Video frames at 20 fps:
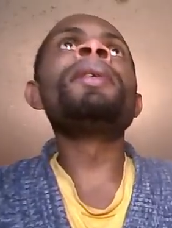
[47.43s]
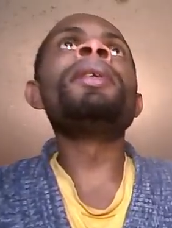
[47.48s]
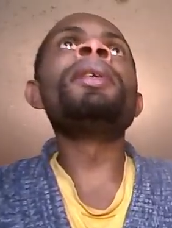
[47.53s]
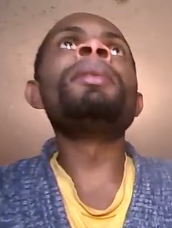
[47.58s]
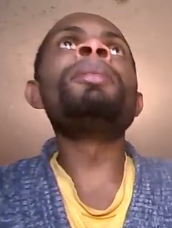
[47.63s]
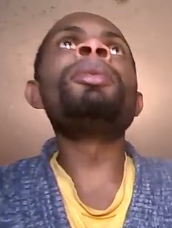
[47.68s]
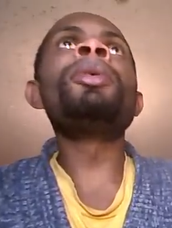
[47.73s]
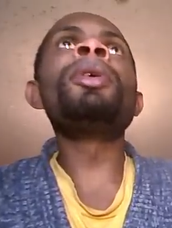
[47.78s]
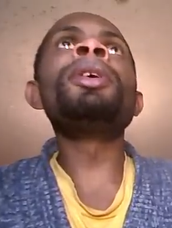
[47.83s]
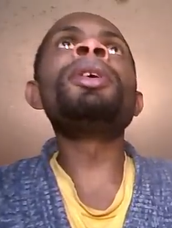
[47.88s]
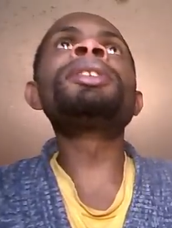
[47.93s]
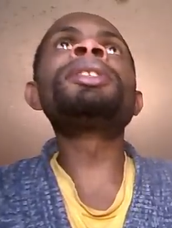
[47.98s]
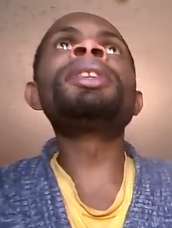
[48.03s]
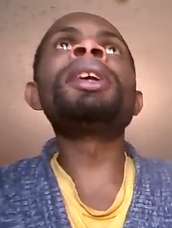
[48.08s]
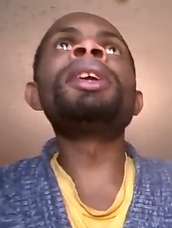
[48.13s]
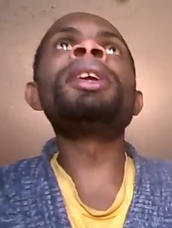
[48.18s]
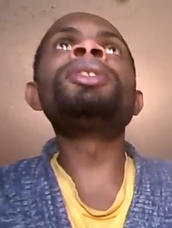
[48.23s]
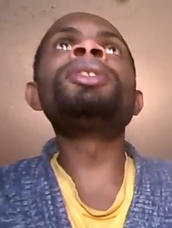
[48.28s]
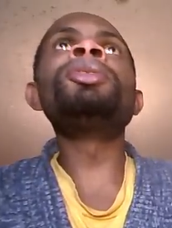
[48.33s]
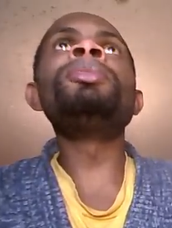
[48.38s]
The boy
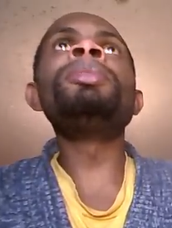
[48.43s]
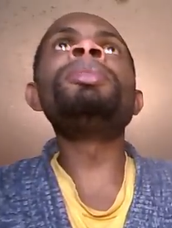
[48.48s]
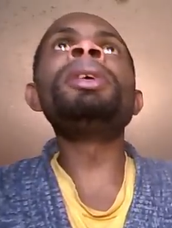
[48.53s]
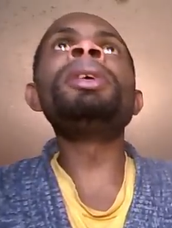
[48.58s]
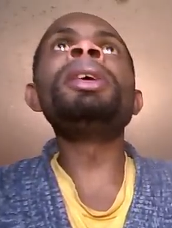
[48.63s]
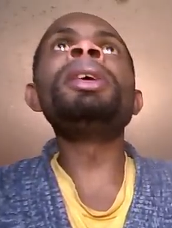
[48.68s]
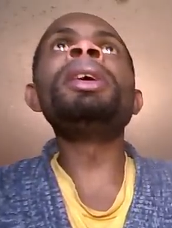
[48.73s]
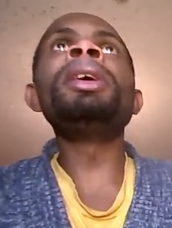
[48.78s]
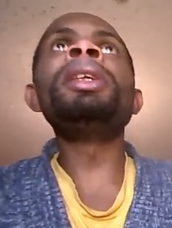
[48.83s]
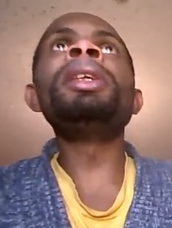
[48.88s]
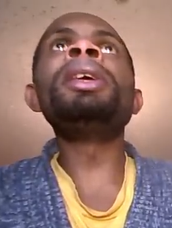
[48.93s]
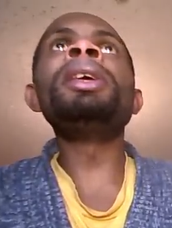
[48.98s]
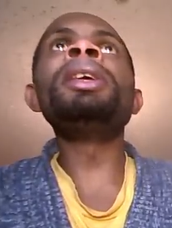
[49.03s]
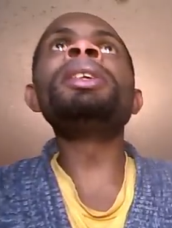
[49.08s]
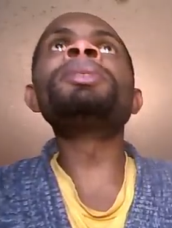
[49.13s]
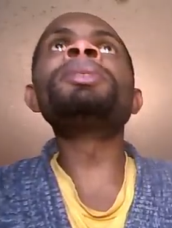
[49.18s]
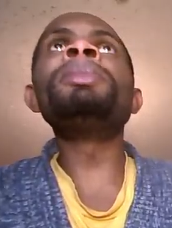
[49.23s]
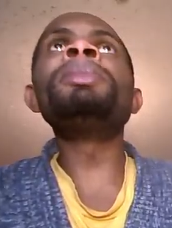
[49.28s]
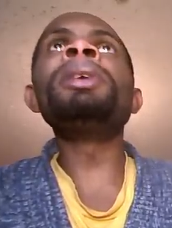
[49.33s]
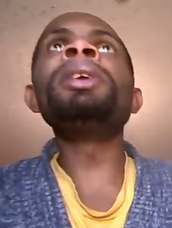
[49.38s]
said to be in
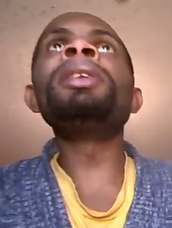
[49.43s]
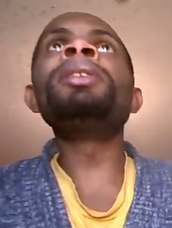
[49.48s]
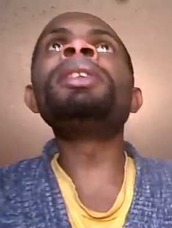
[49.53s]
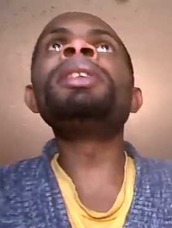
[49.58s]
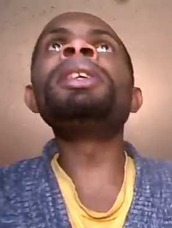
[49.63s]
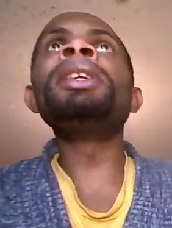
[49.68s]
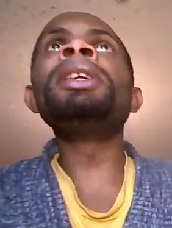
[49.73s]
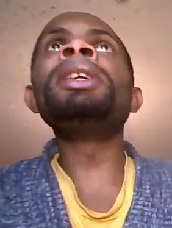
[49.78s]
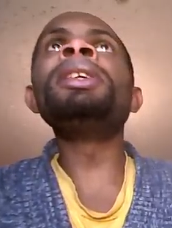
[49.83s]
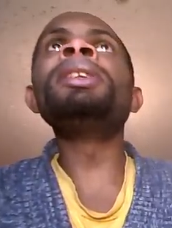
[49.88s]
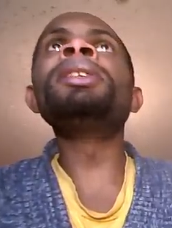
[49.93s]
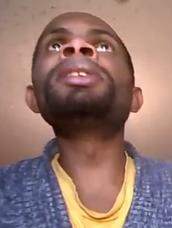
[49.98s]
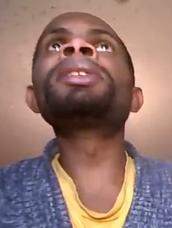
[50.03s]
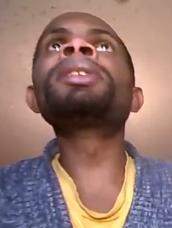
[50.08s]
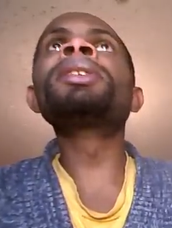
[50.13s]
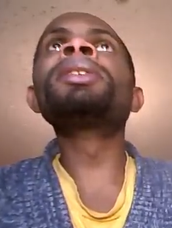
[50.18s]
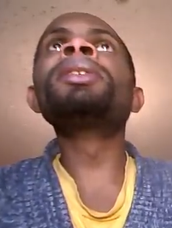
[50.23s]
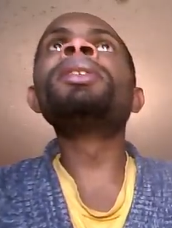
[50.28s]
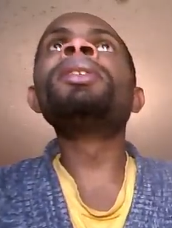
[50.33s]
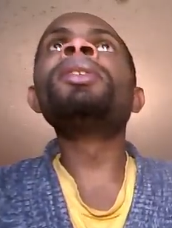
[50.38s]
his
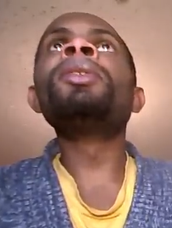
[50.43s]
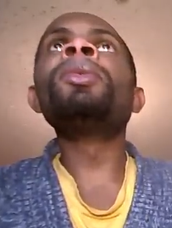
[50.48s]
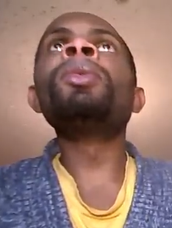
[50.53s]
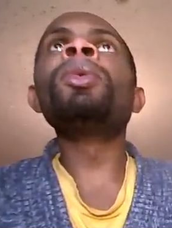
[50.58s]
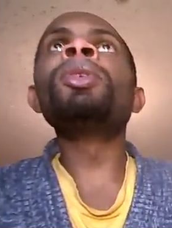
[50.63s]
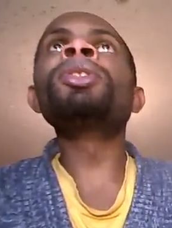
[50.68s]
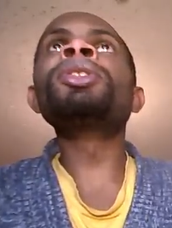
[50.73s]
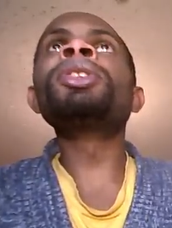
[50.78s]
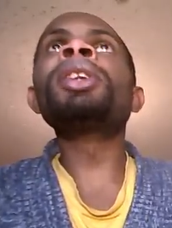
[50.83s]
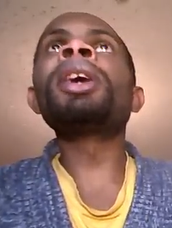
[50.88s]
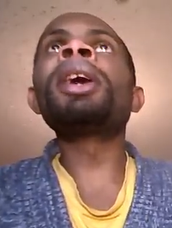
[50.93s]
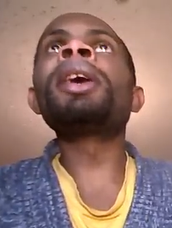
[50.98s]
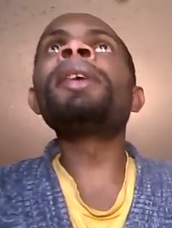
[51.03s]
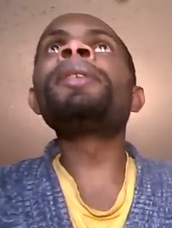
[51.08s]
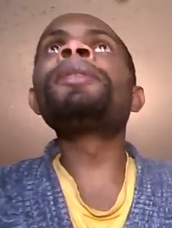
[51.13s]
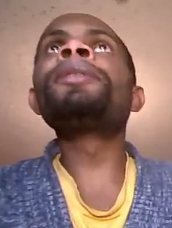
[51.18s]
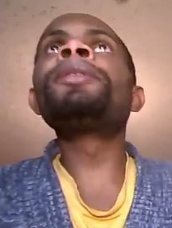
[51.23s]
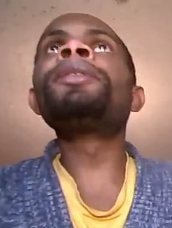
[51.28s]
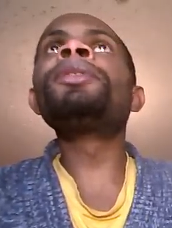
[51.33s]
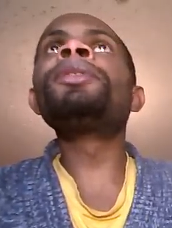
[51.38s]
mid-teens was
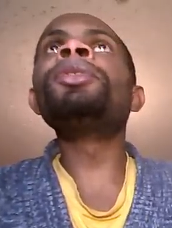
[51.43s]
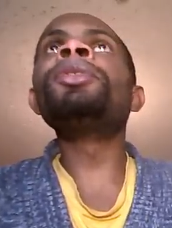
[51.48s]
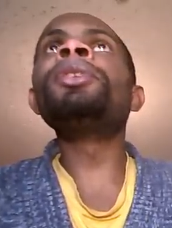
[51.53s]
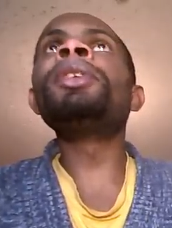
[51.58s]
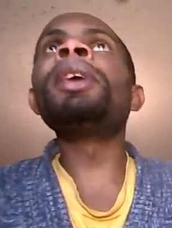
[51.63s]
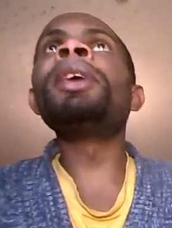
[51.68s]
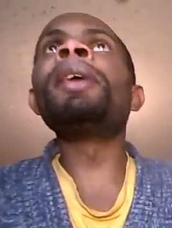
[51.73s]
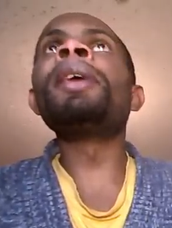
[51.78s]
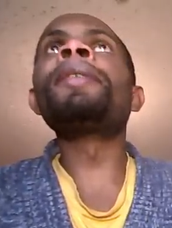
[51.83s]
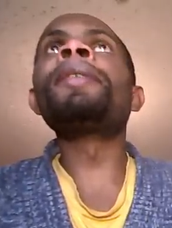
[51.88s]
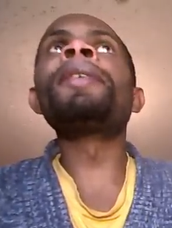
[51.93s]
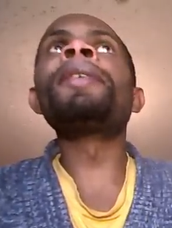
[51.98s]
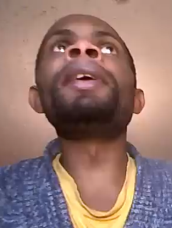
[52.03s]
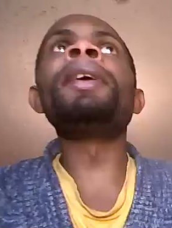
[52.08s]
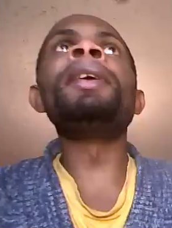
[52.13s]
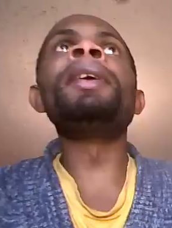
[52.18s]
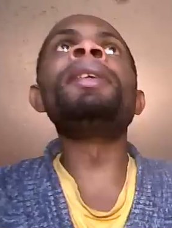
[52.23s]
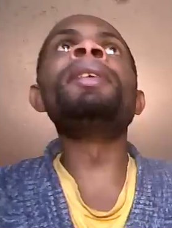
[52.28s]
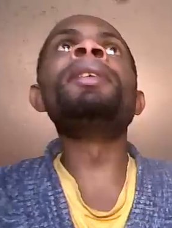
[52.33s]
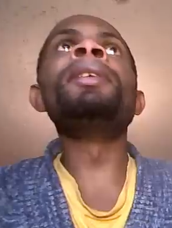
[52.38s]
knifed to death
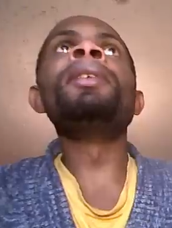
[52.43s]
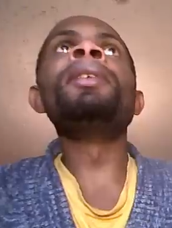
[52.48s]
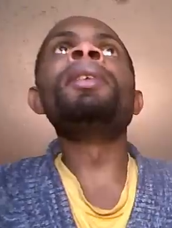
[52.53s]
in